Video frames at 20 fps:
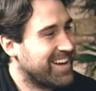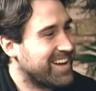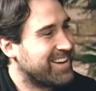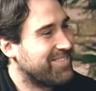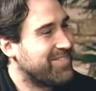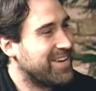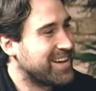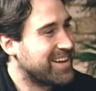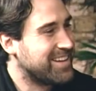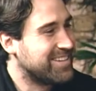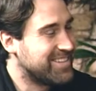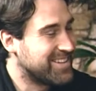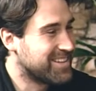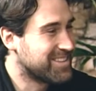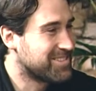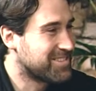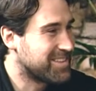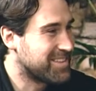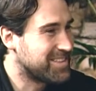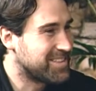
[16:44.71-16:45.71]
Making deals
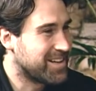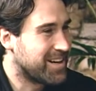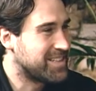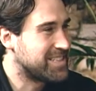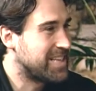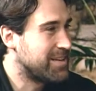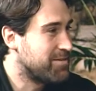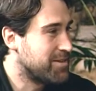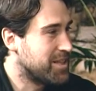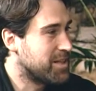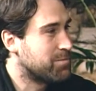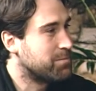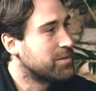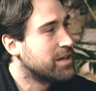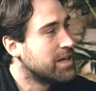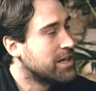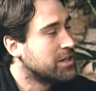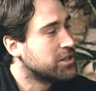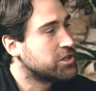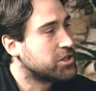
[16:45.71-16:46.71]
with these guys, giving them
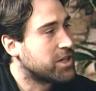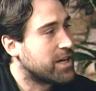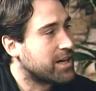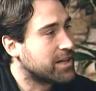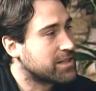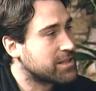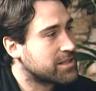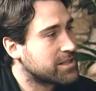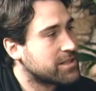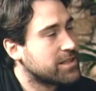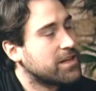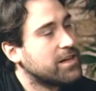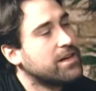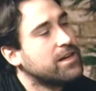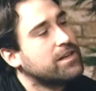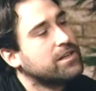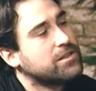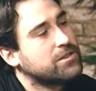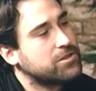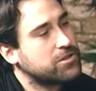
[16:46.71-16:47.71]
checks
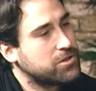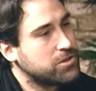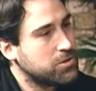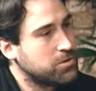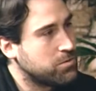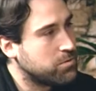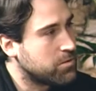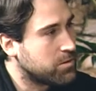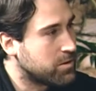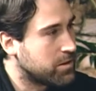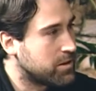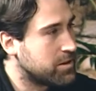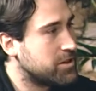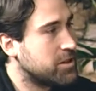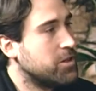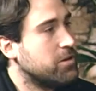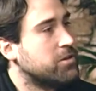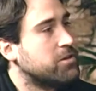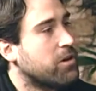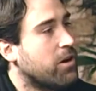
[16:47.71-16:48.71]
to
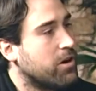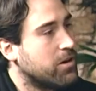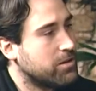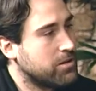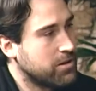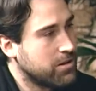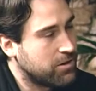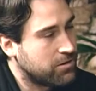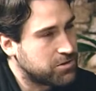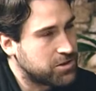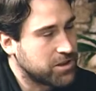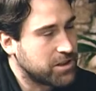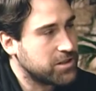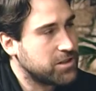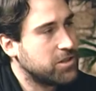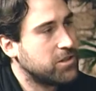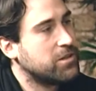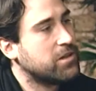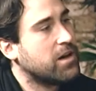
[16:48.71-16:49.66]
continue to continue to